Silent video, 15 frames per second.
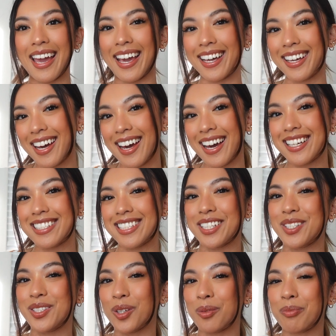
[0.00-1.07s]
Hey guys,
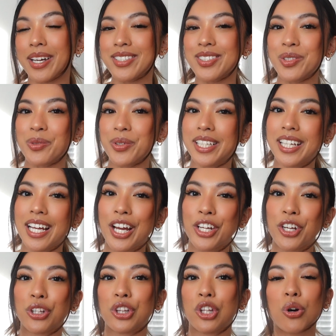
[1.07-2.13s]
it's Sold by Serena,
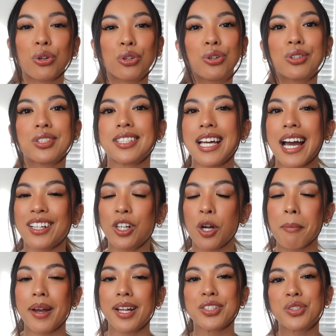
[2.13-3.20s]
your local
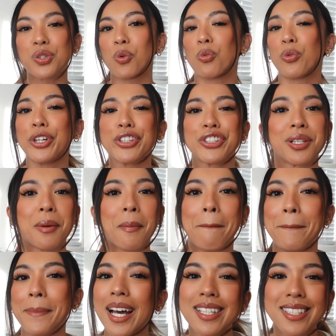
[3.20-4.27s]
Sacramento Realtor
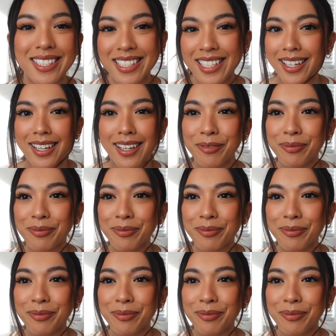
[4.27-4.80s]
bestie.